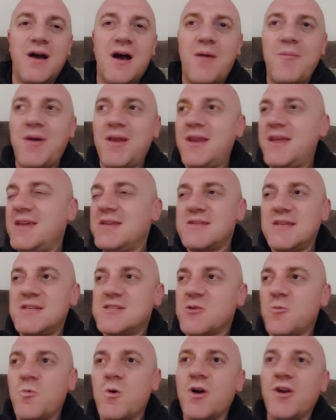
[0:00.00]
I mean,
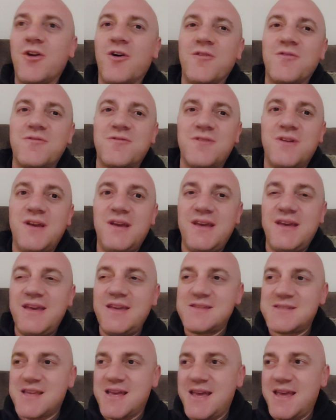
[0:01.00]
he's a one-off.
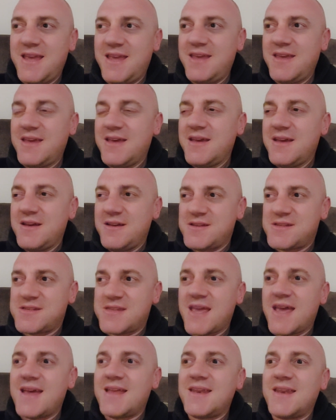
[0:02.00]
He is a
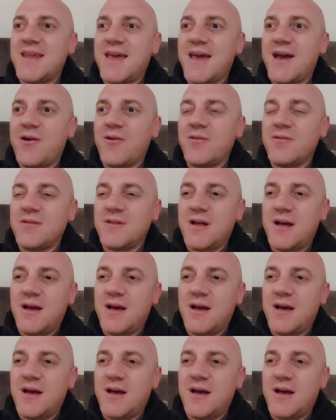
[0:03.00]
standout